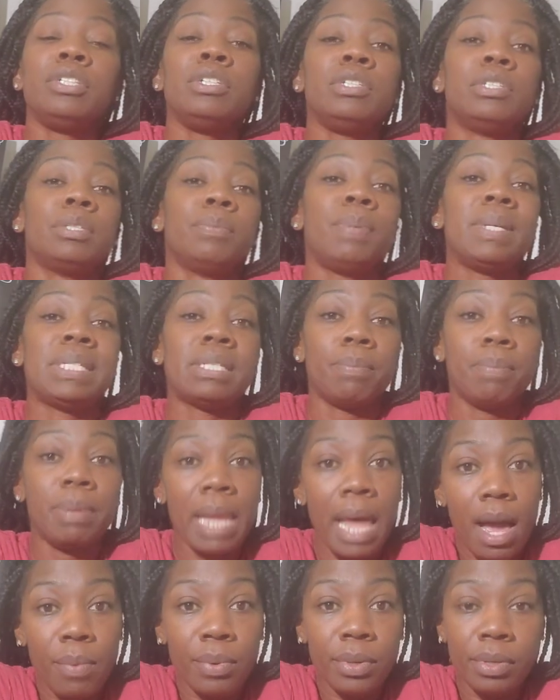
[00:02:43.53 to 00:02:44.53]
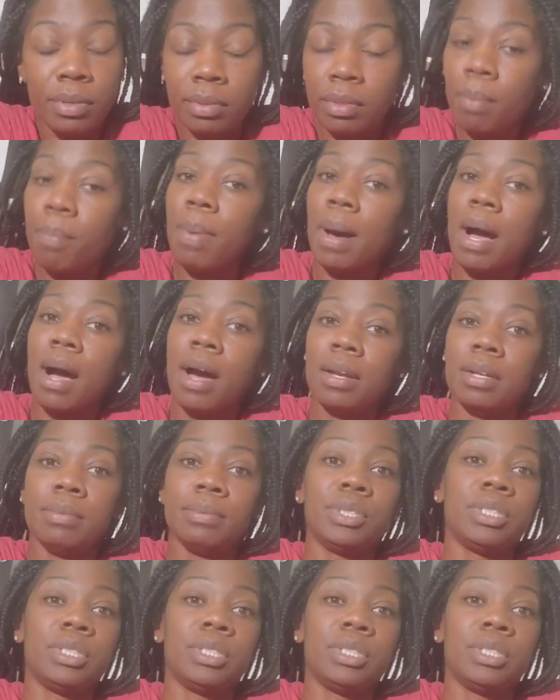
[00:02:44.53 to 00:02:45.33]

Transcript: used a piece of plywood on the bottom.